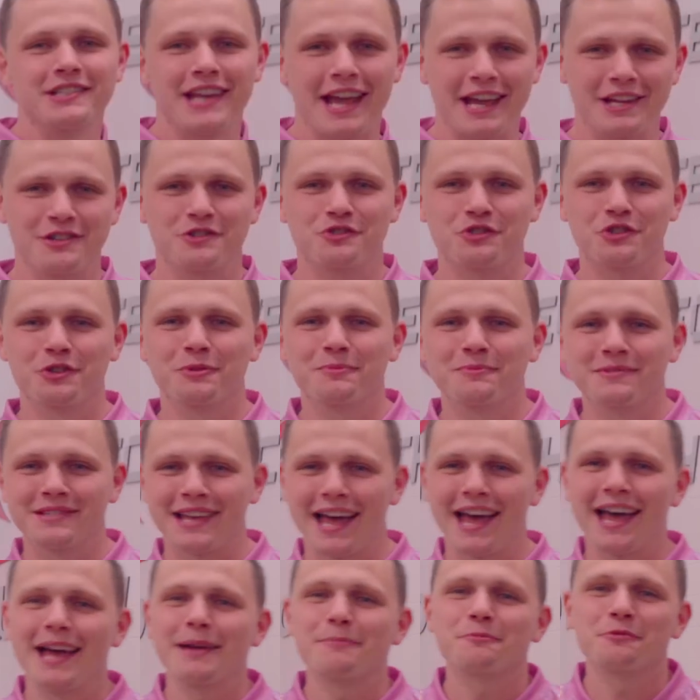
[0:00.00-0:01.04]
tantrums
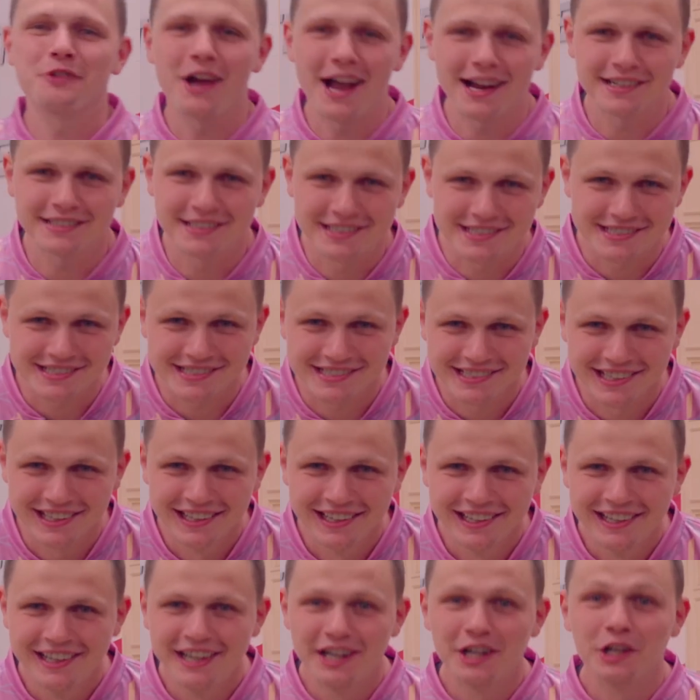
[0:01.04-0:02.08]
at practice.
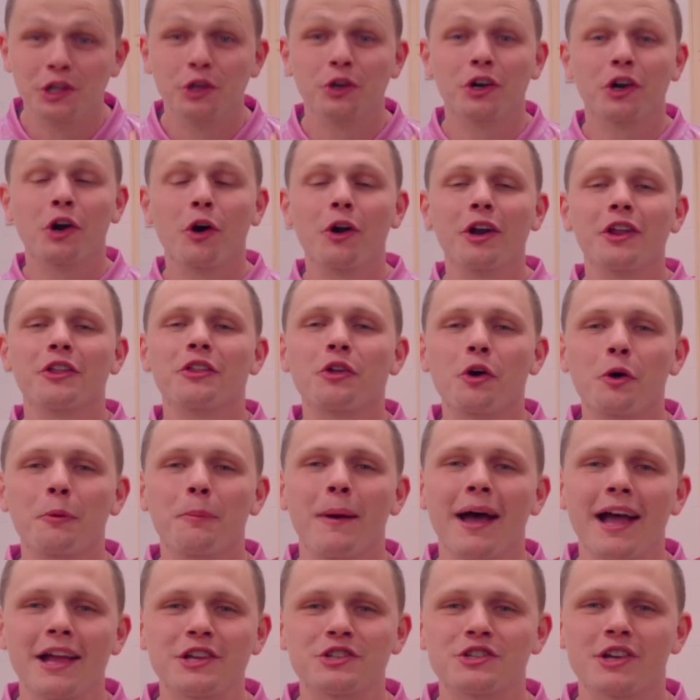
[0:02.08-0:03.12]
You're going to throw
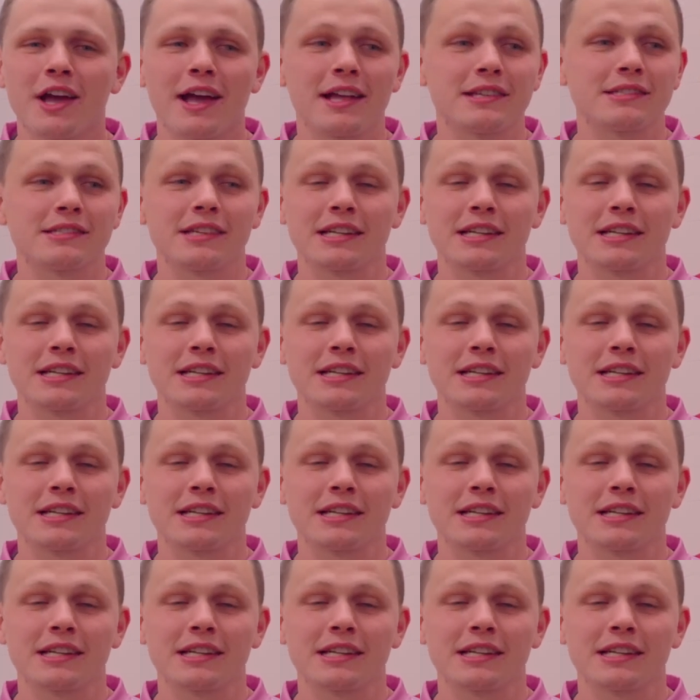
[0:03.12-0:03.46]
bad shots,